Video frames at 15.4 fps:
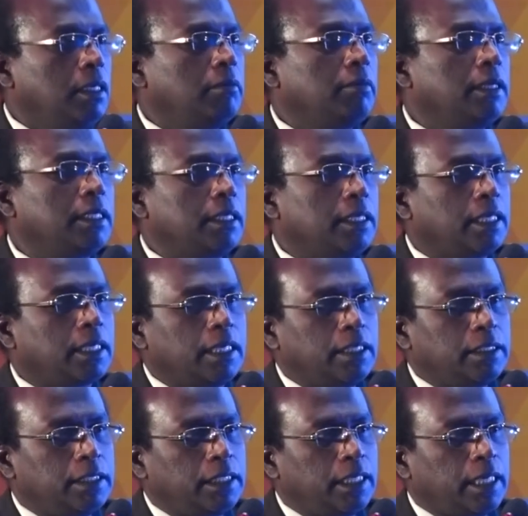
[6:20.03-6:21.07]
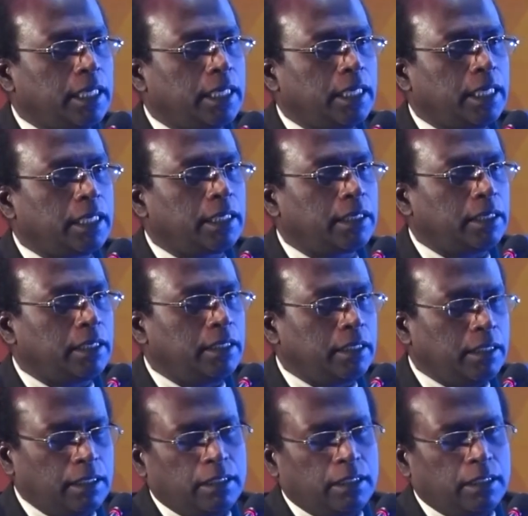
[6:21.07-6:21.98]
but in a city like Kolkata,